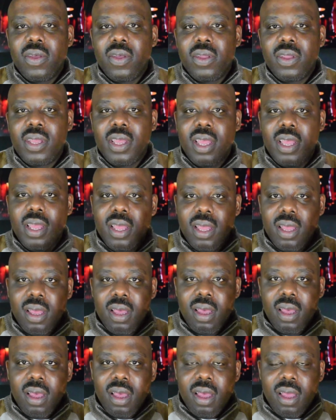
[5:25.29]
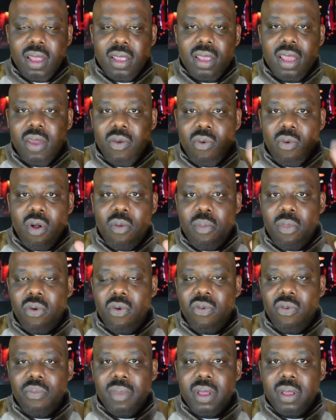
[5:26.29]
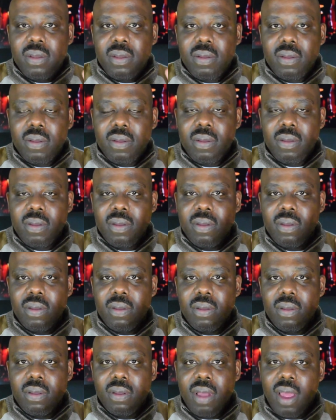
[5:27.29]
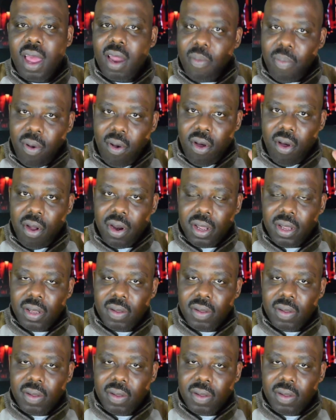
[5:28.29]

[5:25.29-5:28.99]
the Negro movement had a part in it.